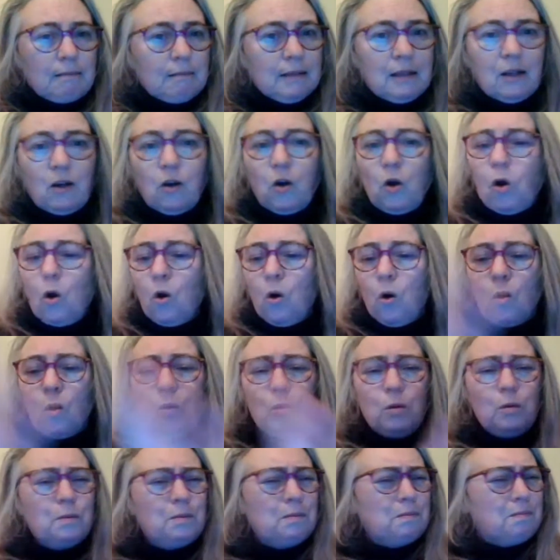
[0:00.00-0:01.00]

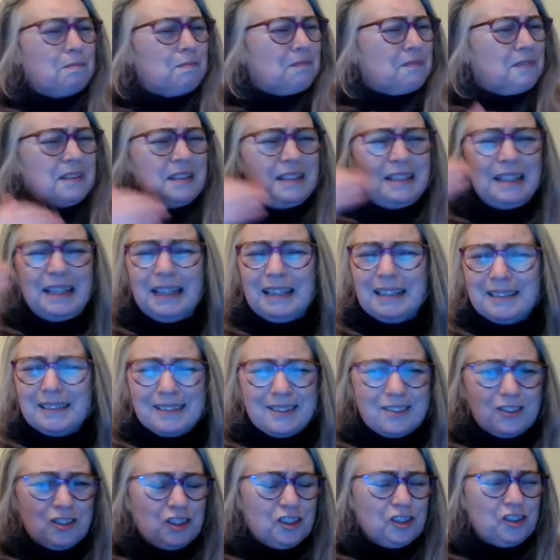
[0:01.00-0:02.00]
whole things
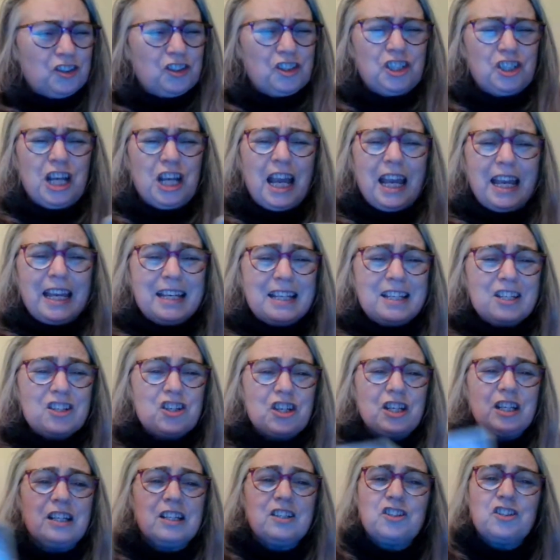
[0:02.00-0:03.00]
just
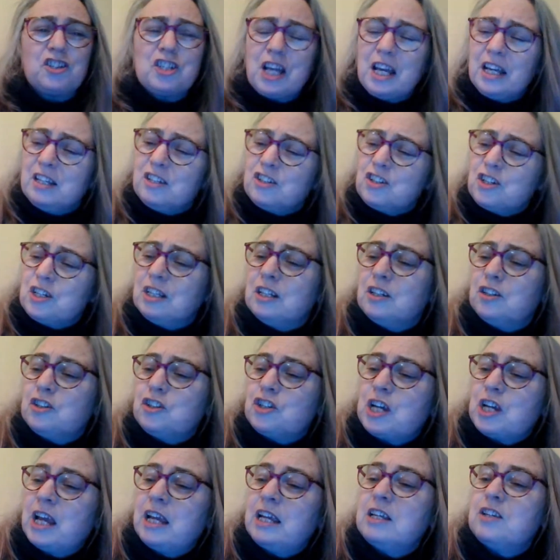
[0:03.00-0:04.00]
changing and changing and
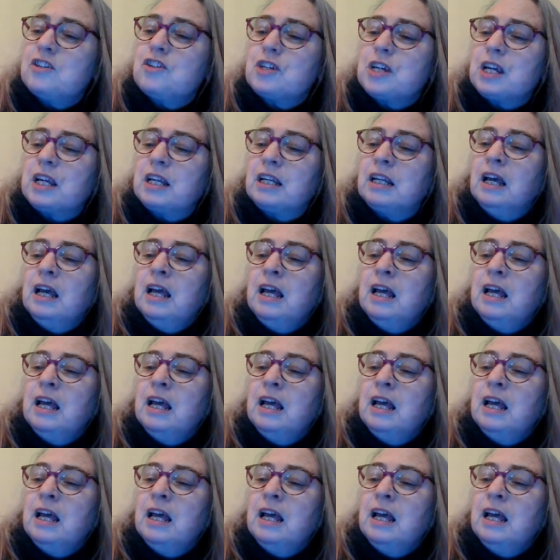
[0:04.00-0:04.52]
changing,